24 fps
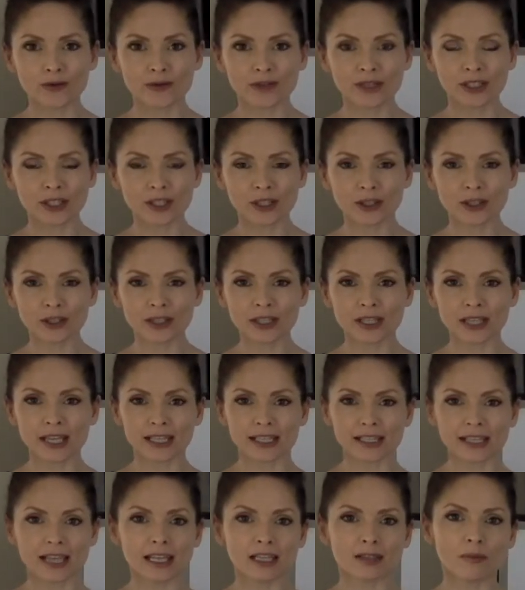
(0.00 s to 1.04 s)
the children that
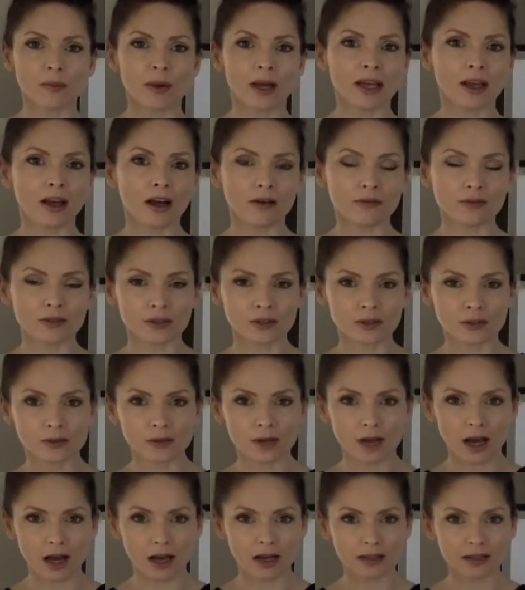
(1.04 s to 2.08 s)
attend my after-school
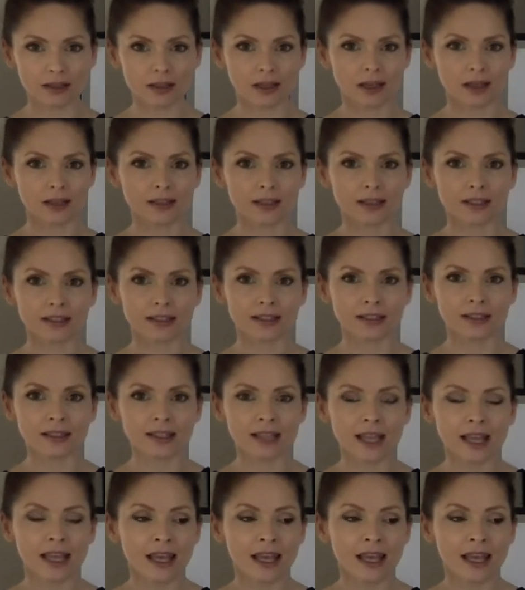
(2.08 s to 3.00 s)
art classes